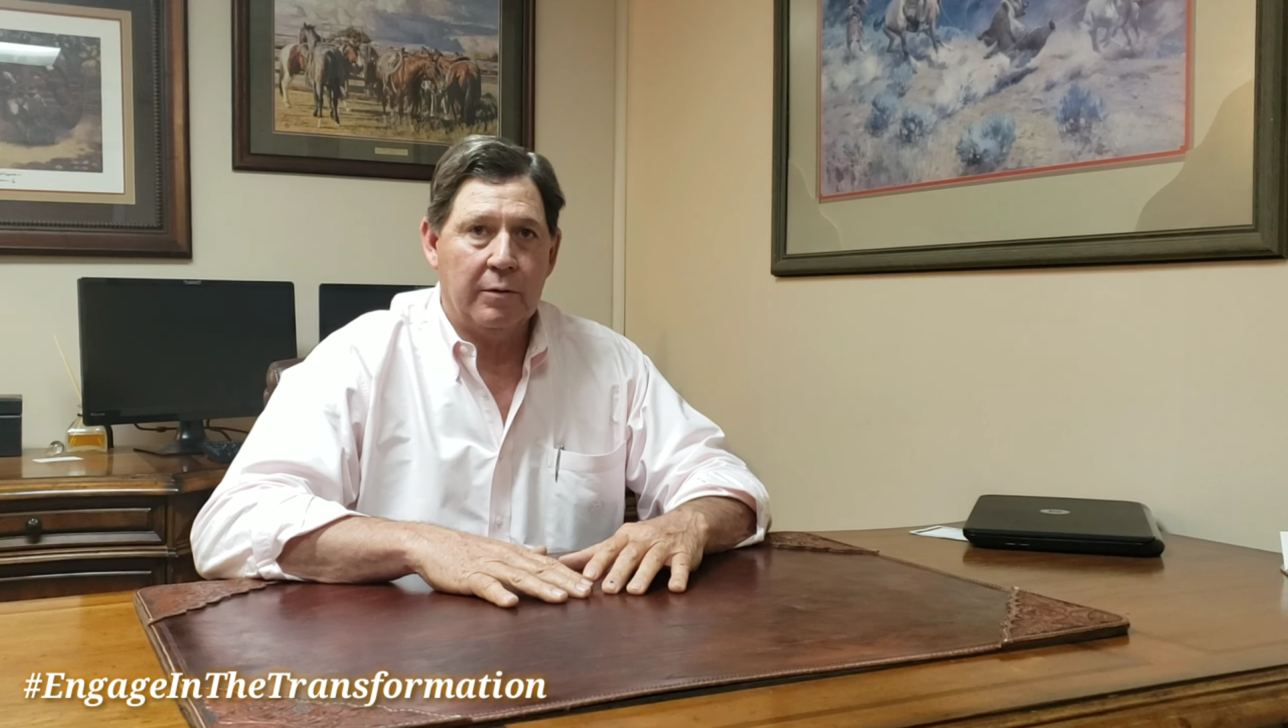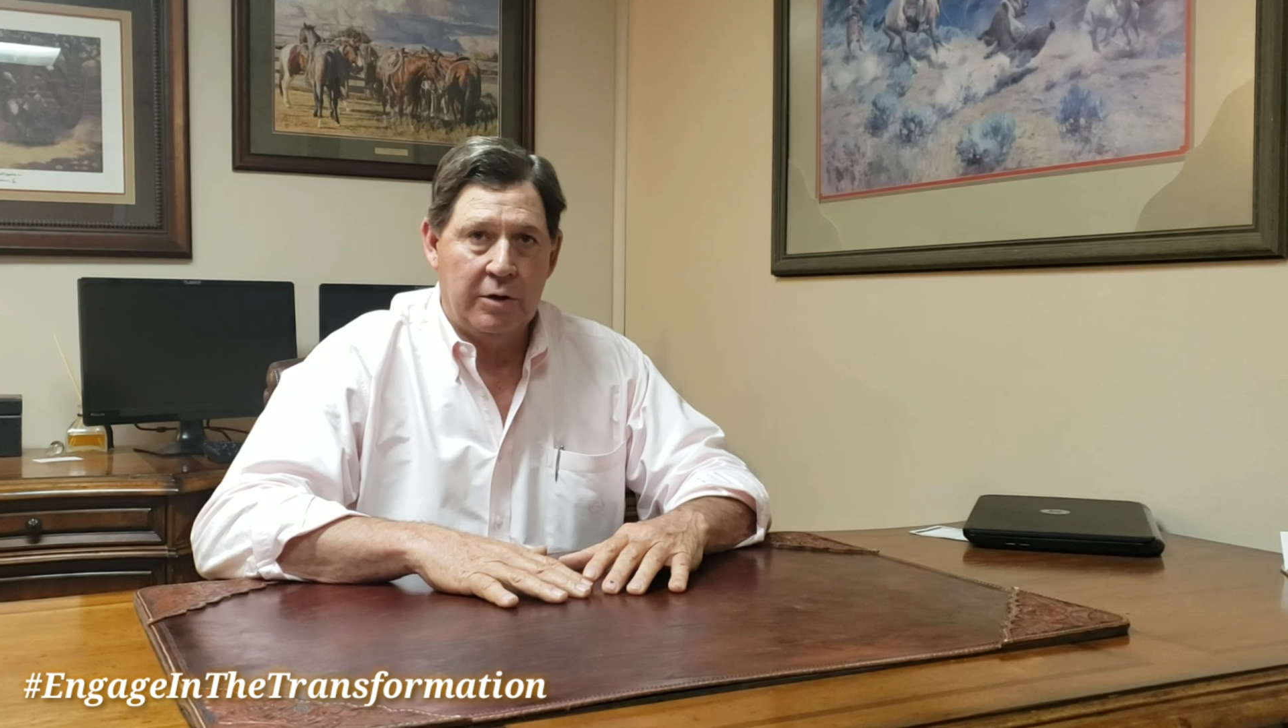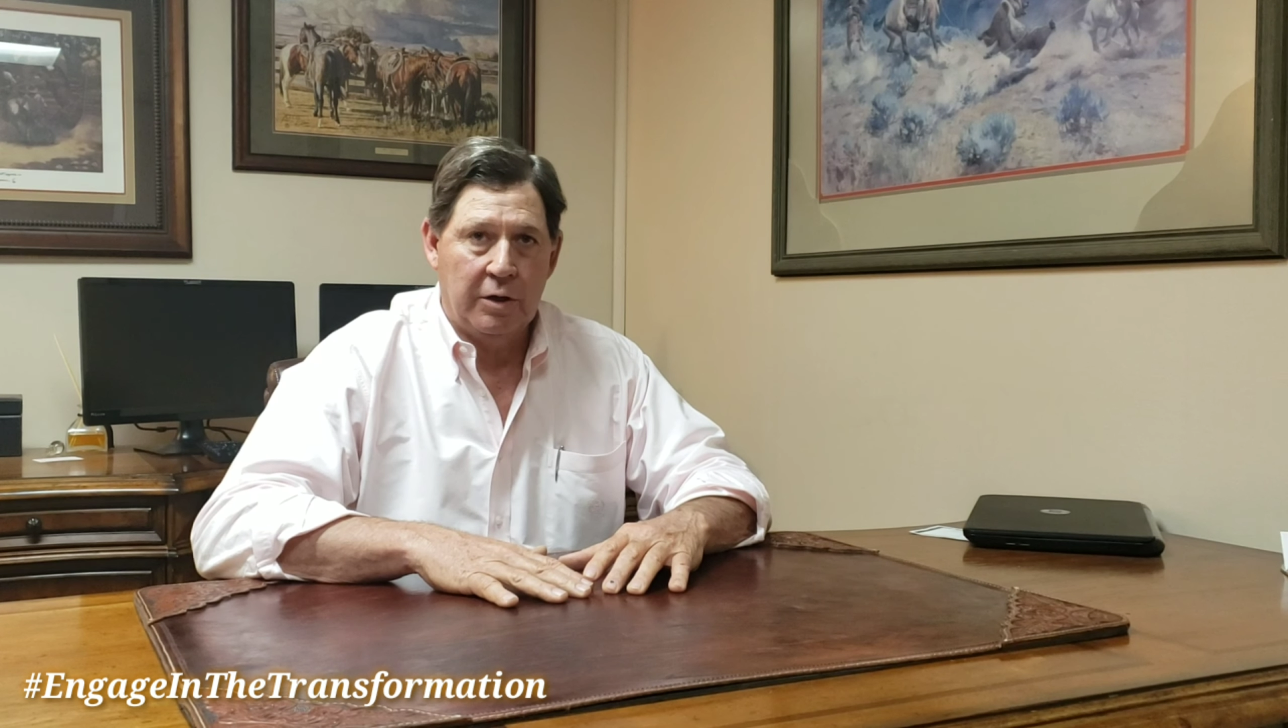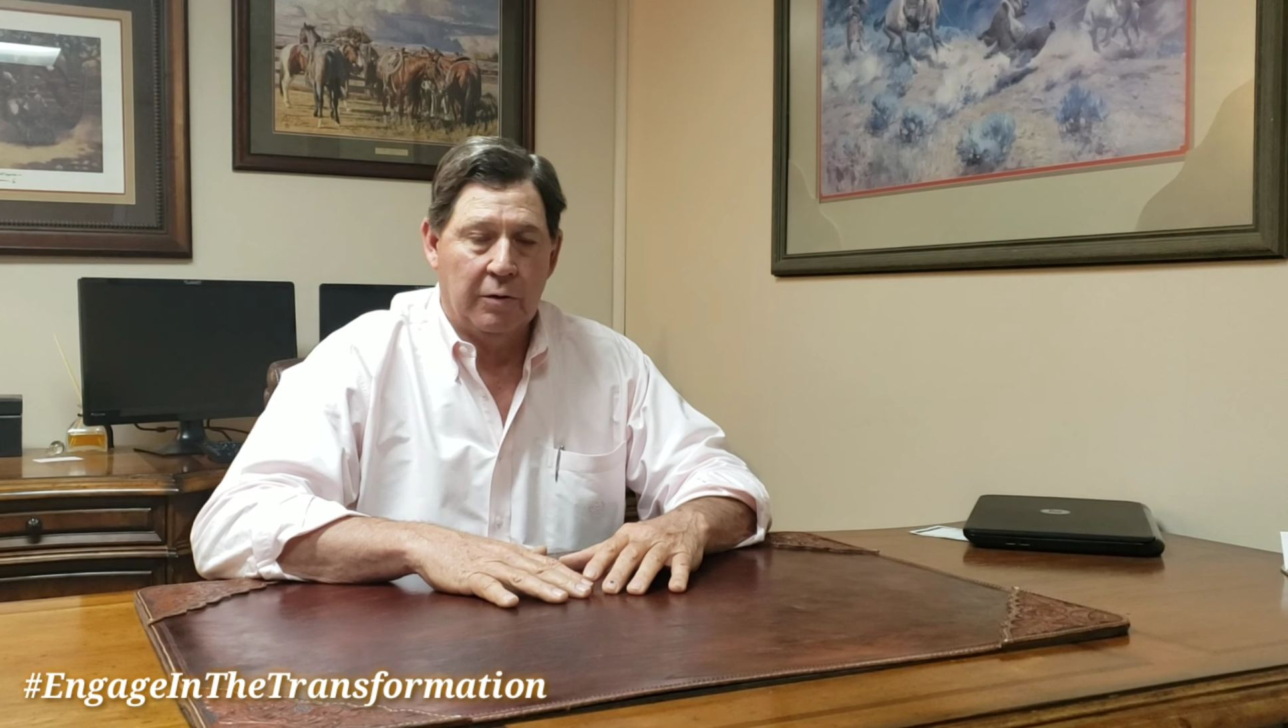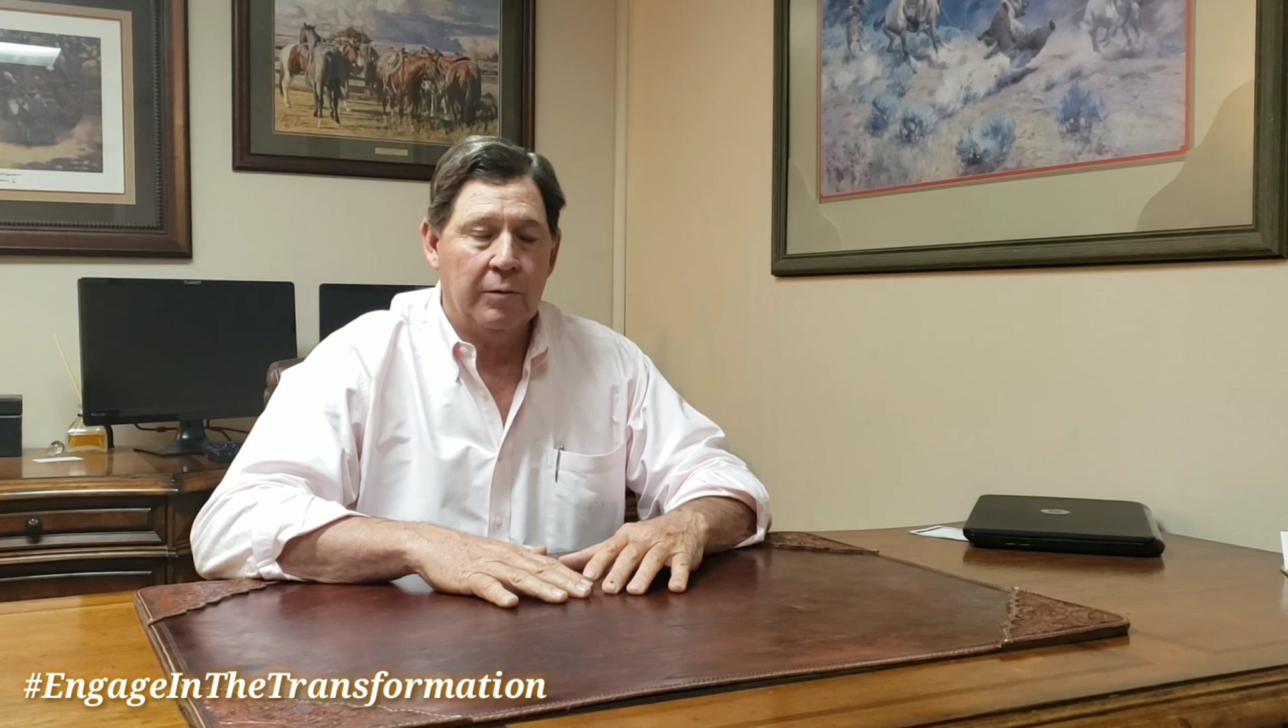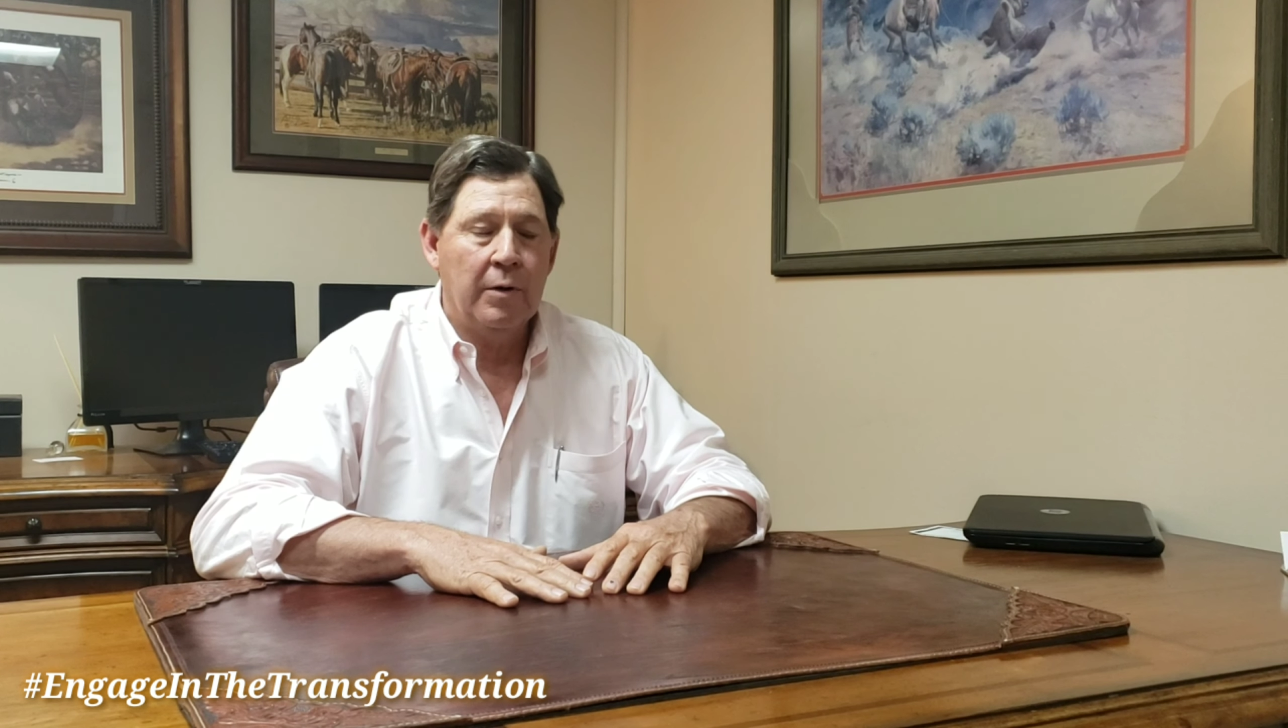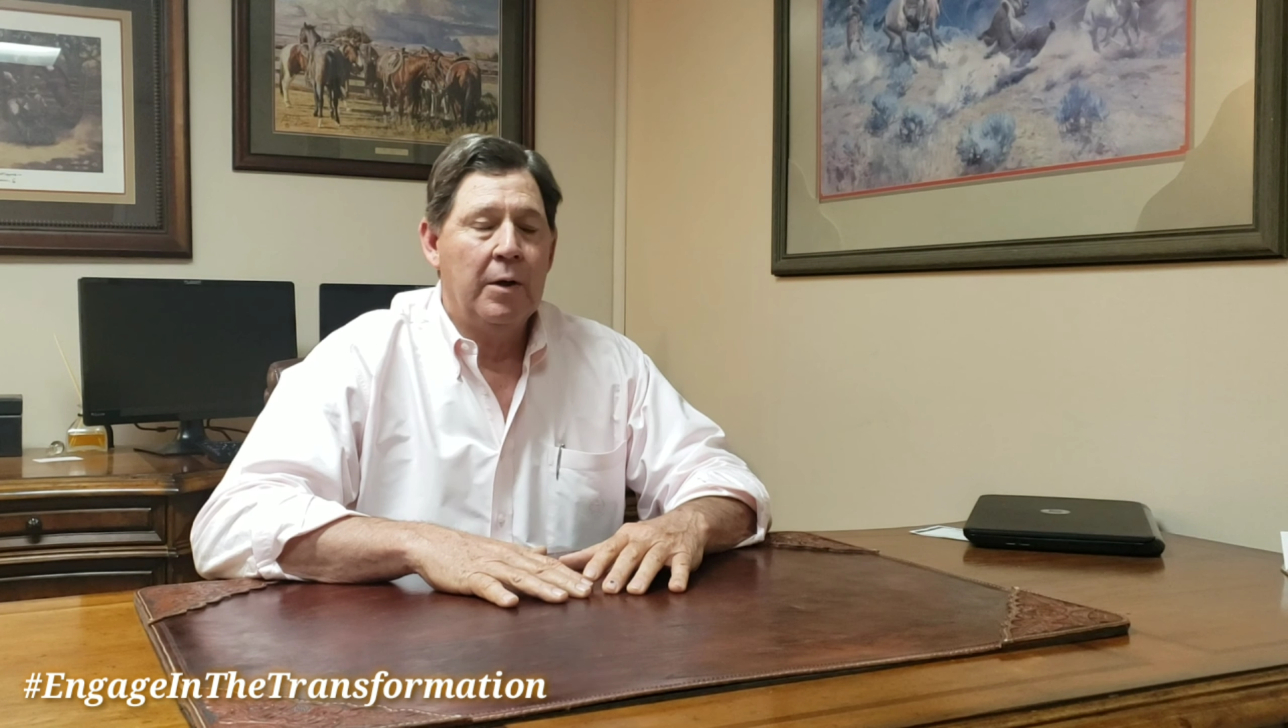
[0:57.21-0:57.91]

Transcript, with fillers: year.